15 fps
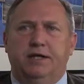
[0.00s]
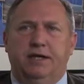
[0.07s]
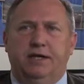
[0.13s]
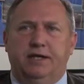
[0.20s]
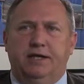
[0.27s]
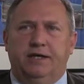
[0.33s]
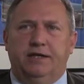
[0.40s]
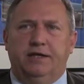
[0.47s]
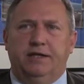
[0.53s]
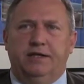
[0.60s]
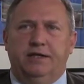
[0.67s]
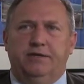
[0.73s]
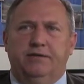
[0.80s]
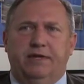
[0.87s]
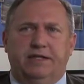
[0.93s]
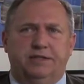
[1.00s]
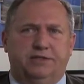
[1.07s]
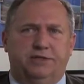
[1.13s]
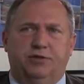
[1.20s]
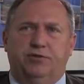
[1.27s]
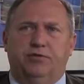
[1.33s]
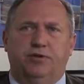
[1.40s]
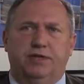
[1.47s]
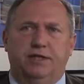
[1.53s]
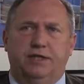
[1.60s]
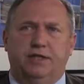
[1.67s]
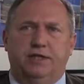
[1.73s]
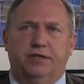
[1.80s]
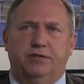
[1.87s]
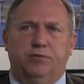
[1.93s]
and that
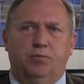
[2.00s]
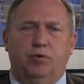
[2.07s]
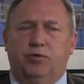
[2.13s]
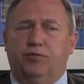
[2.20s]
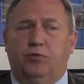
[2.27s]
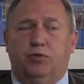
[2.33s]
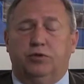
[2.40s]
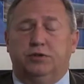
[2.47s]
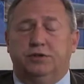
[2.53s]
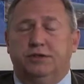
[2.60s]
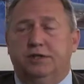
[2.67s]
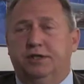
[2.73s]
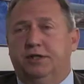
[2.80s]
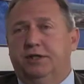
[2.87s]
certainly workforce